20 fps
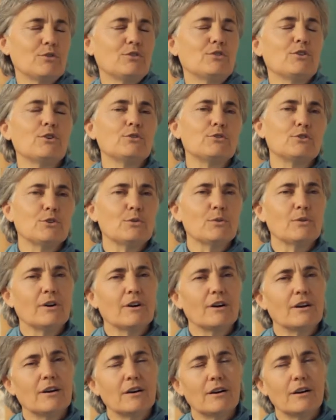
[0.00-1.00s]
go to
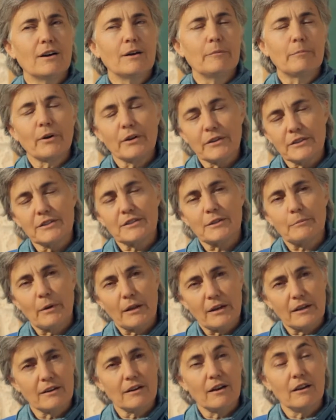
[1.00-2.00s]
and
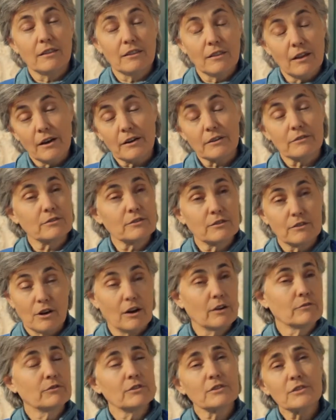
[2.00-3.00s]
participate in a lot of
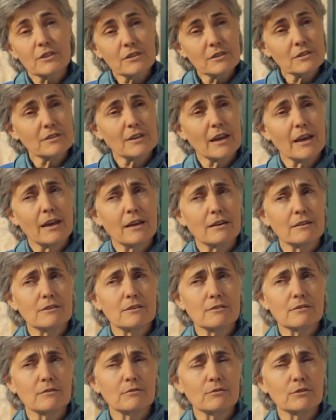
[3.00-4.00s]
conferences
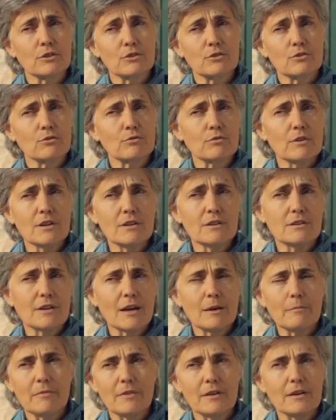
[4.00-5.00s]
and retreat
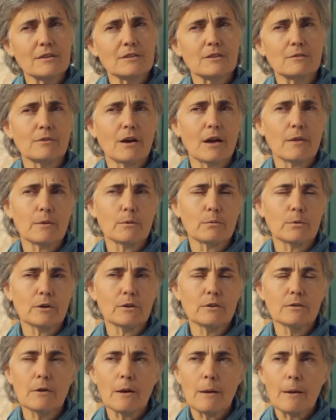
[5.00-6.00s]
type things around the
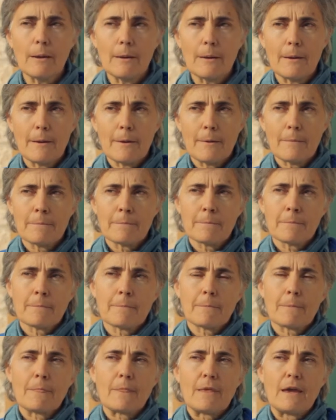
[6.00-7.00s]
world.
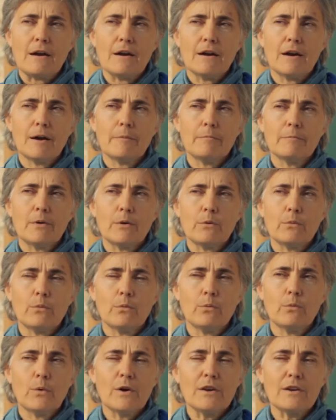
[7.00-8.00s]

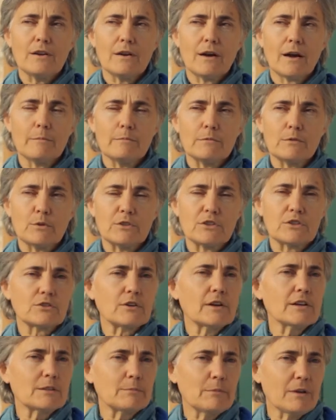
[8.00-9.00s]
What
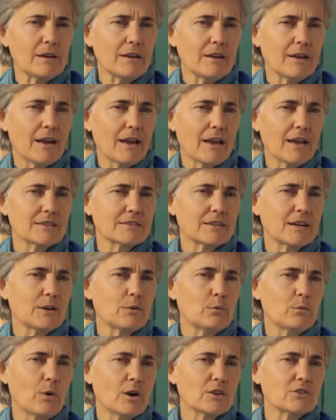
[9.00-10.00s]
strikes me as I
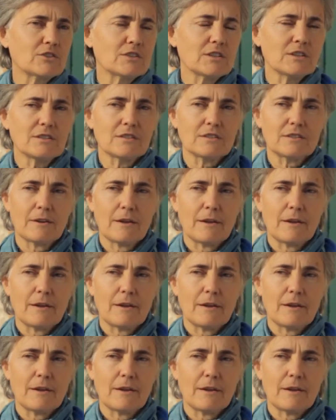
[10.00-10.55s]
watch this